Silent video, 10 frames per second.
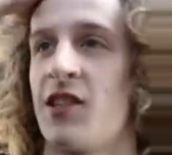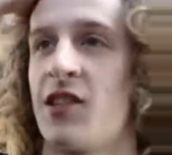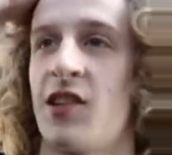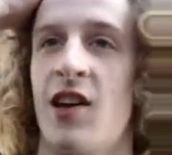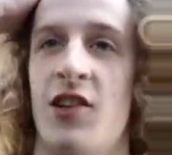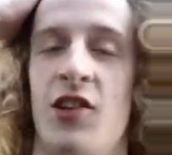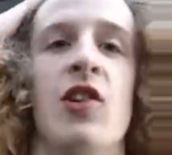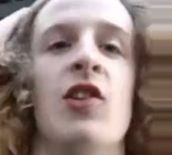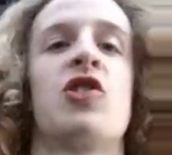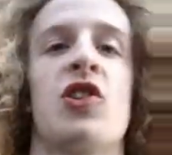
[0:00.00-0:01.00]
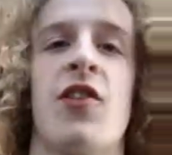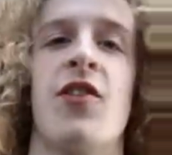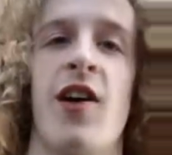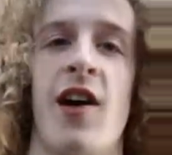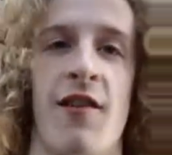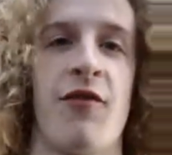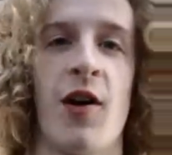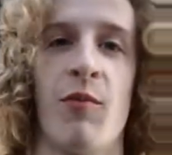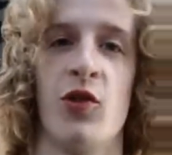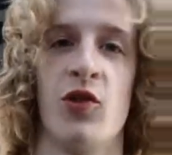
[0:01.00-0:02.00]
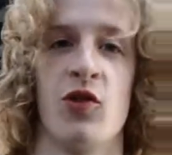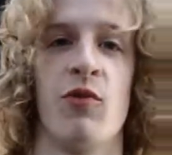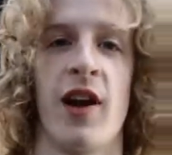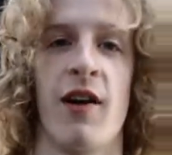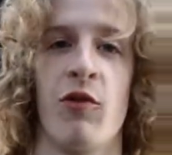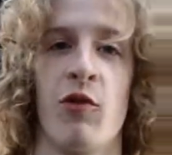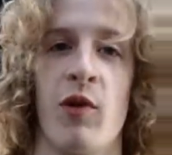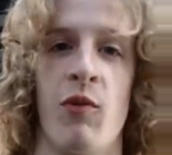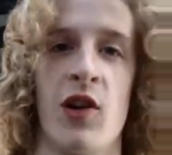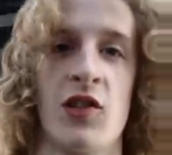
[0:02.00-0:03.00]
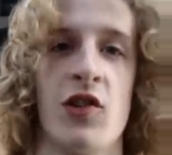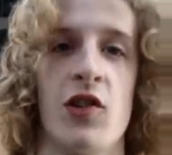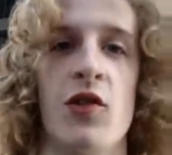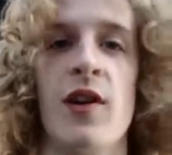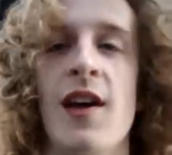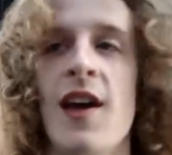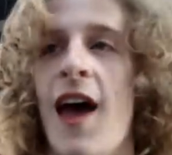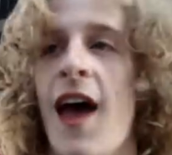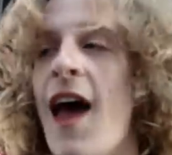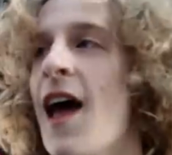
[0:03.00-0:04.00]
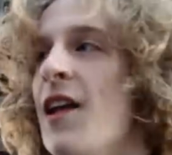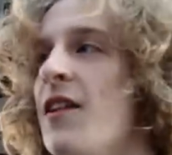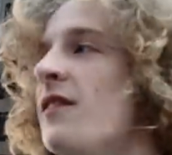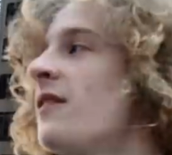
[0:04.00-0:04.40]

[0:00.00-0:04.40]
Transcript: and said, shut the F up, we'll do whatever we want to you. And